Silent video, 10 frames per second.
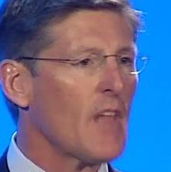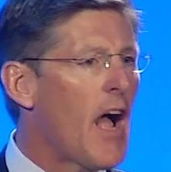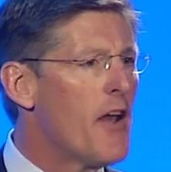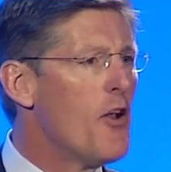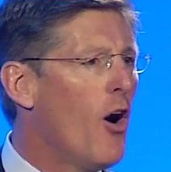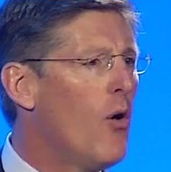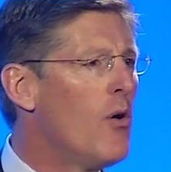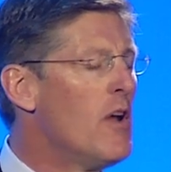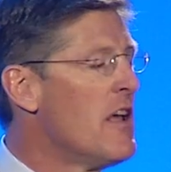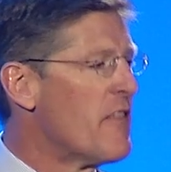I
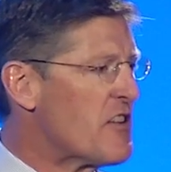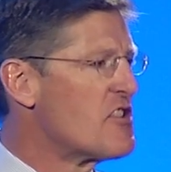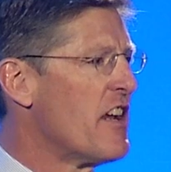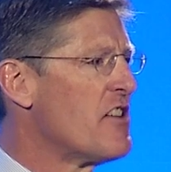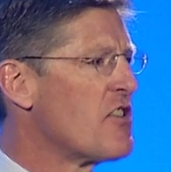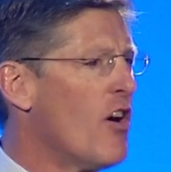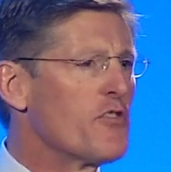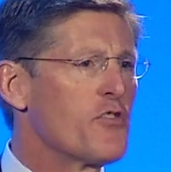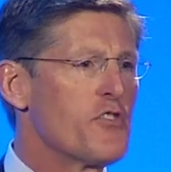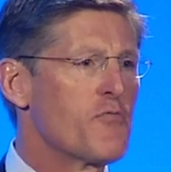know that Citi's
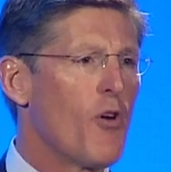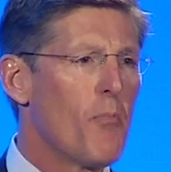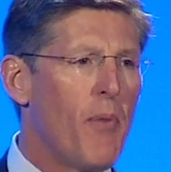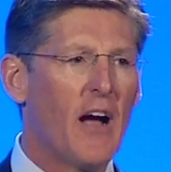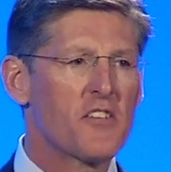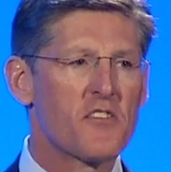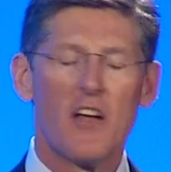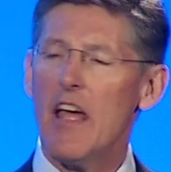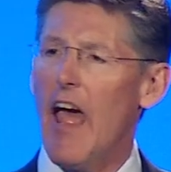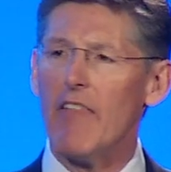culture is robust
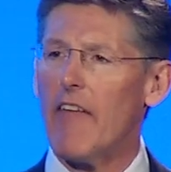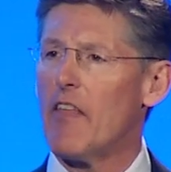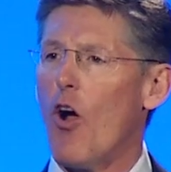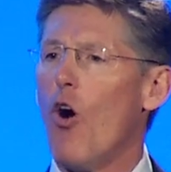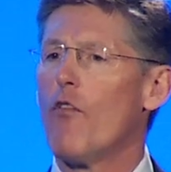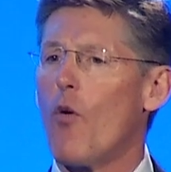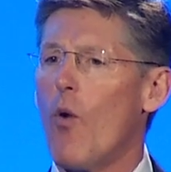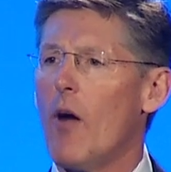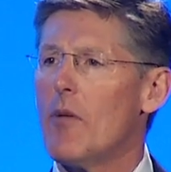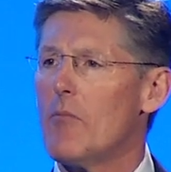and that the
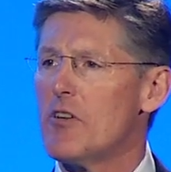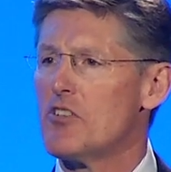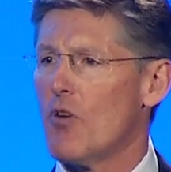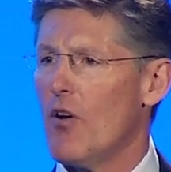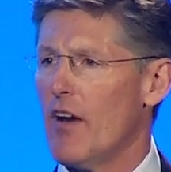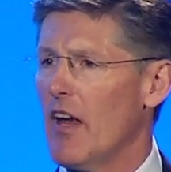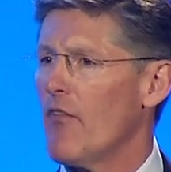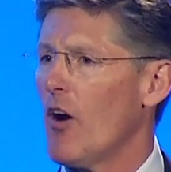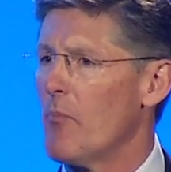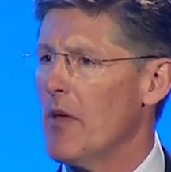overwhelming majority
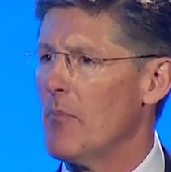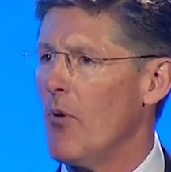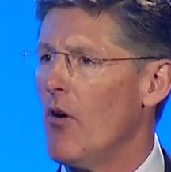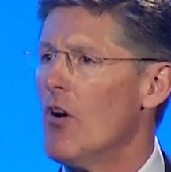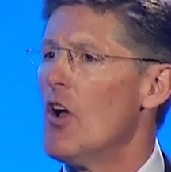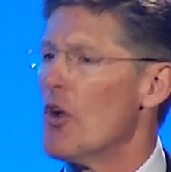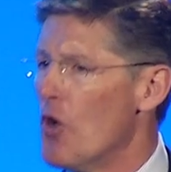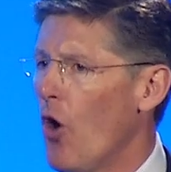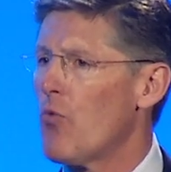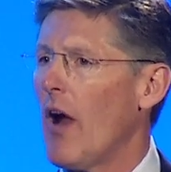of our people
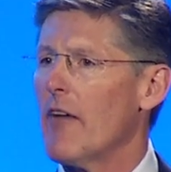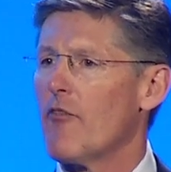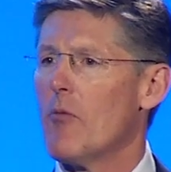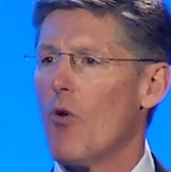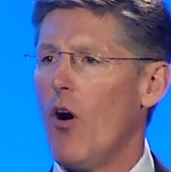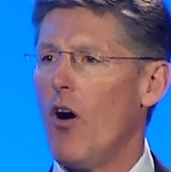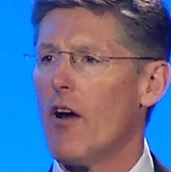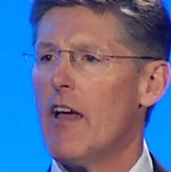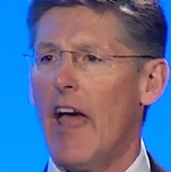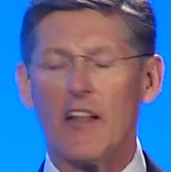know right from
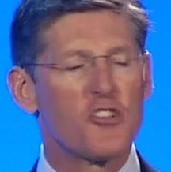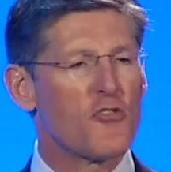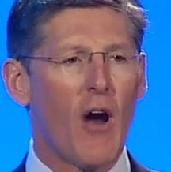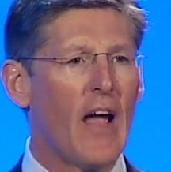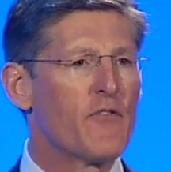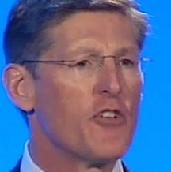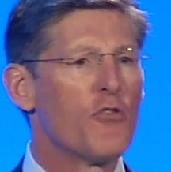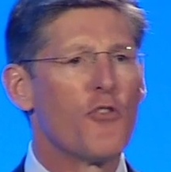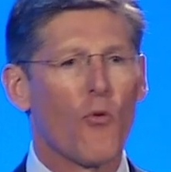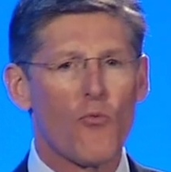wrong and strive to
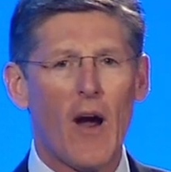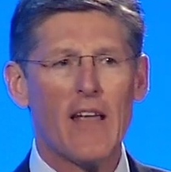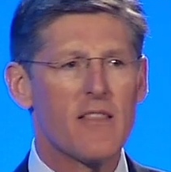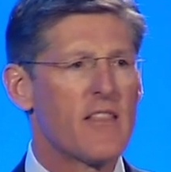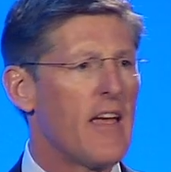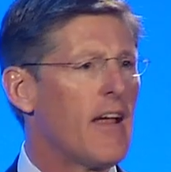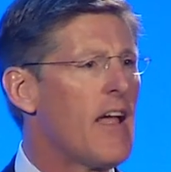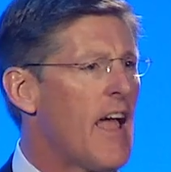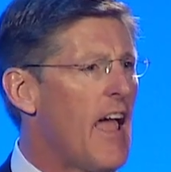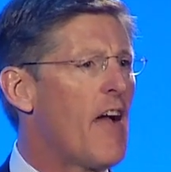do the right thing
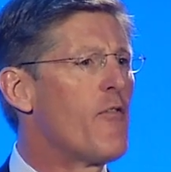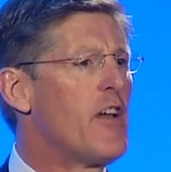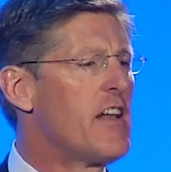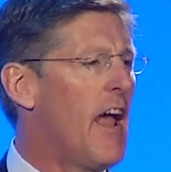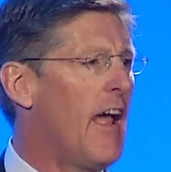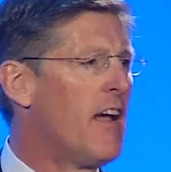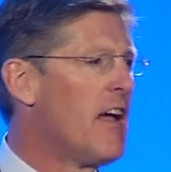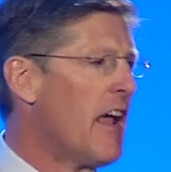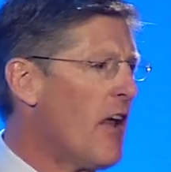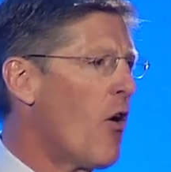every day
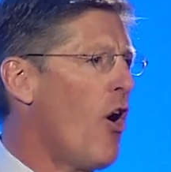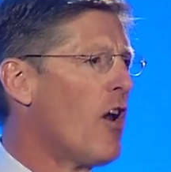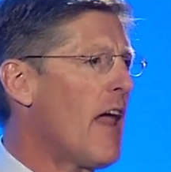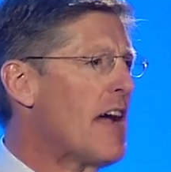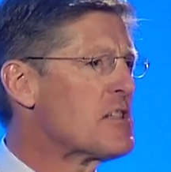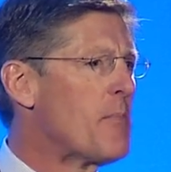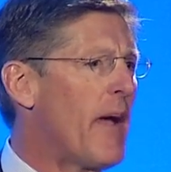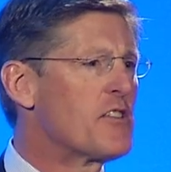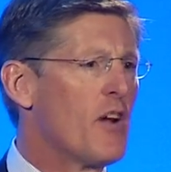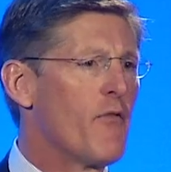in all
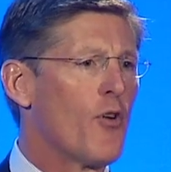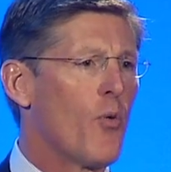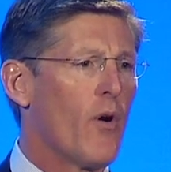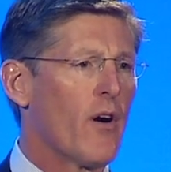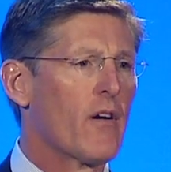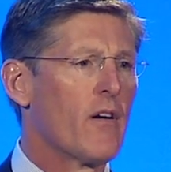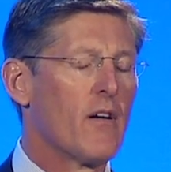aspects of their work.